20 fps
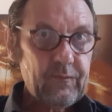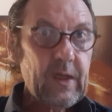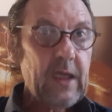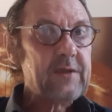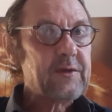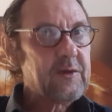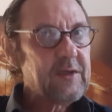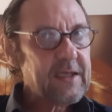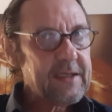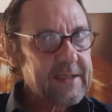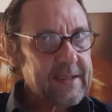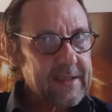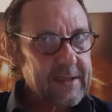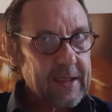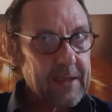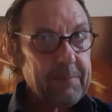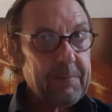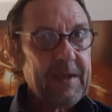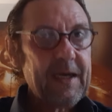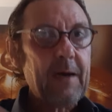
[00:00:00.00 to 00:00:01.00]
so that it
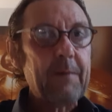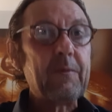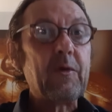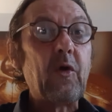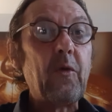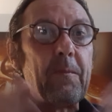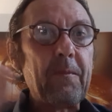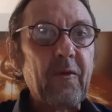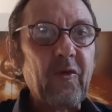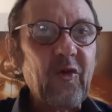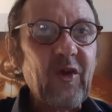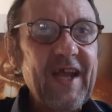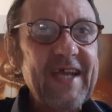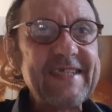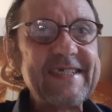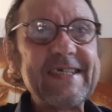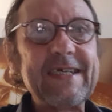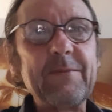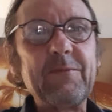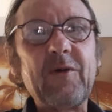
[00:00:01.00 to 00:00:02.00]
can become
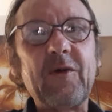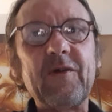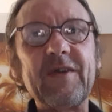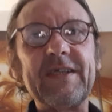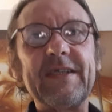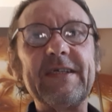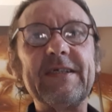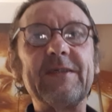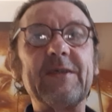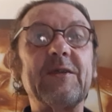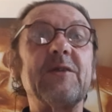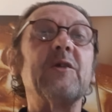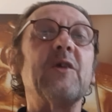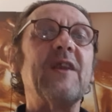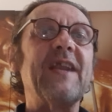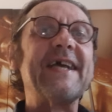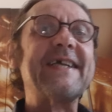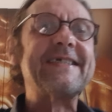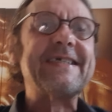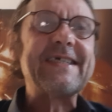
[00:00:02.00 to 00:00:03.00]
comprehensible. It's
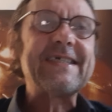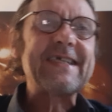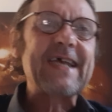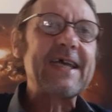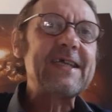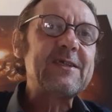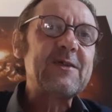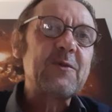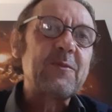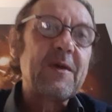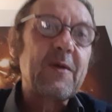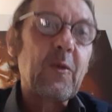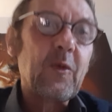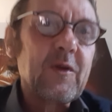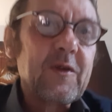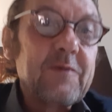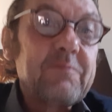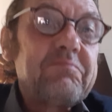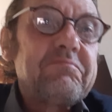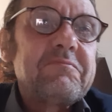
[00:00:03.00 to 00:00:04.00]
an exercise. You may want
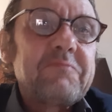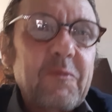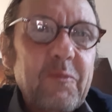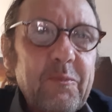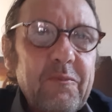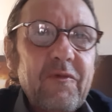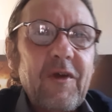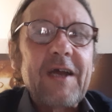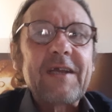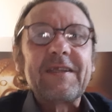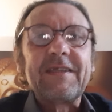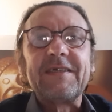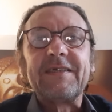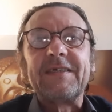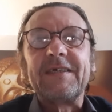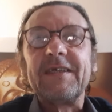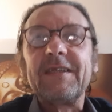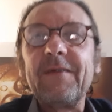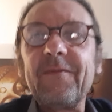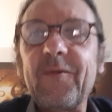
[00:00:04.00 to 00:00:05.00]
to practice
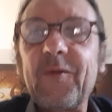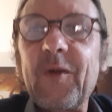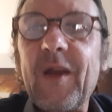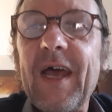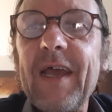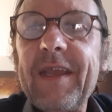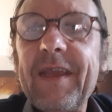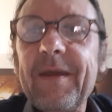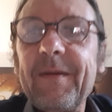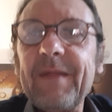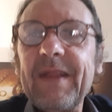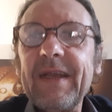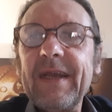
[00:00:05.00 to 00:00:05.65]
it if you like.